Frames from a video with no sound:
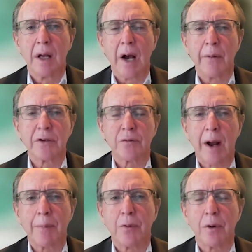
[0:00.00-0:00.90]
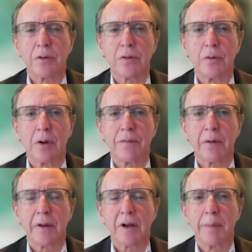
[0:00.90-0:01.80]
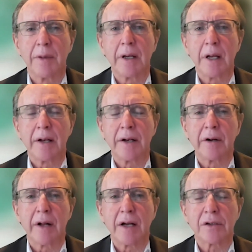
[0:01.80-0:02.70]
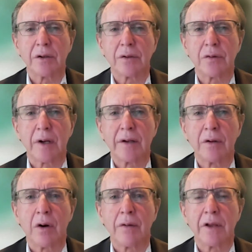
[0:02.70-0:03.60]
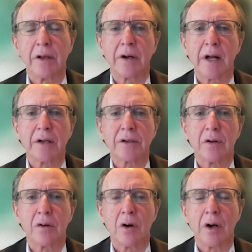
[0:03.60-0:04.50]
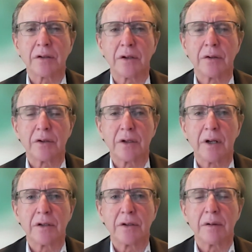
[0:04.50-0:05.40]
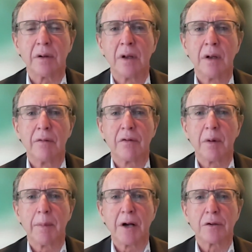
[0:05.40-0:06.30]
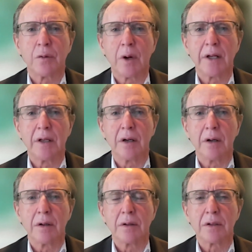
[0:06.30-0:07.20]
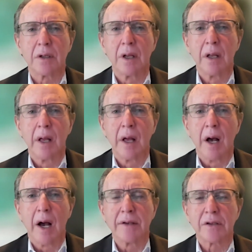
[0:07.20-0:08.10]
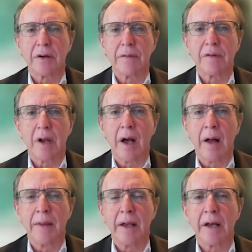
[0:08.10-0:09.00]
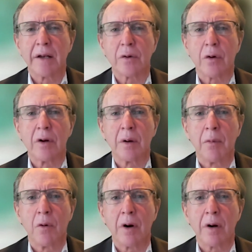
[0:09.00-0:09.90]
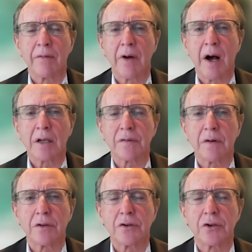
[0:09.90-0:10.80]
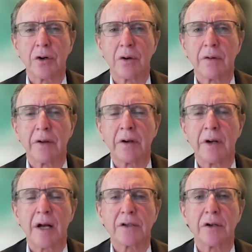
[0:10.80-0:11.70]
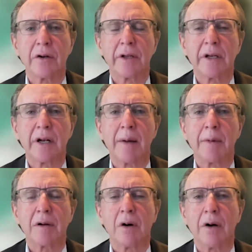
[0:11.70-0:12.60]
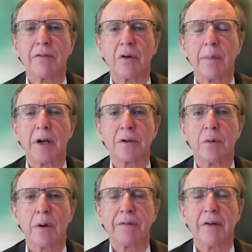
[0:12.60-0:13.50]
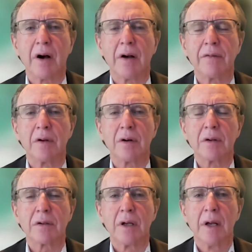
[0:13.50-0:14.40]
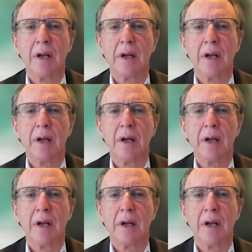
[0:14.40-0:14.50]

I was rapporteur for the Committee on International Trade Law of the International Law Association for about 20 years. I served on the editorial board of Oxford's Journal of International Economic Law for about 25 years.